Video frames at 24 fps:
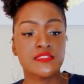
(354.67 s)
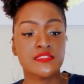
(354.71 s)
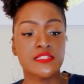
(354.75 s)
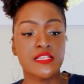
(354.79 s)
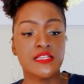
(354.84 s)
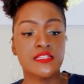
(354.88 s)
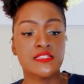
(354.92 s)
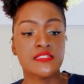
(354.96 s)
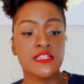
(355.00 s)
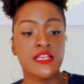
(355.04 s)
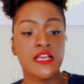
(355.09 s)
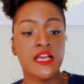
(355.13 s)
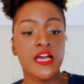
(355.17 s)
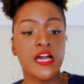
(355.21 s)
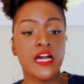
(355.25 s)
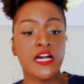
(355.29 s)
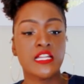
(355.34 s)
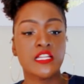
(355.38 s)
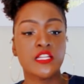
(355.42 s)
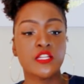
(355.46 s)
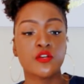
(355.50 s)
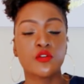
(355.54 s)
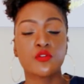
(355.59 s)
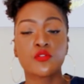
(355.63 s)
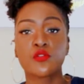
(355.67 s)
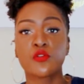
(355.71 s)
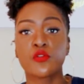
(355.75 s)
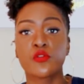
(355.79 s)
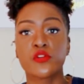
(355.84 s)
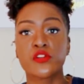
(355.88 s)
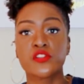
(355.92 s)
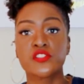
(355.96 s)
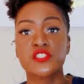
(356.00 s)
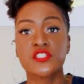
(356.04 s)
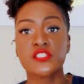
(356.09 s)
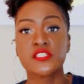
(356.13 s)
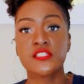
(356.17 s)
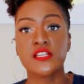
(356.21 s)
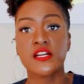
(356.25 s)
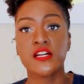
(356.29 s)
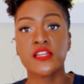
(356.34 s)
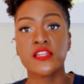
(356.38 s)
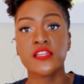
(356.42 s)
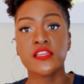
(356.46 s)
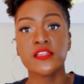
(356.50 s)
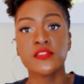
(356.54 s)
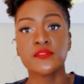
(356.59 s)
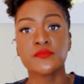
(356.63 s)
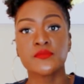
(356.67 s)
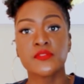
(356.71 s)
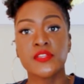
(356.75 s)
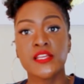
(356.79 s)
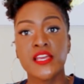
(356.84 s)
says Hello Gorgeous on it.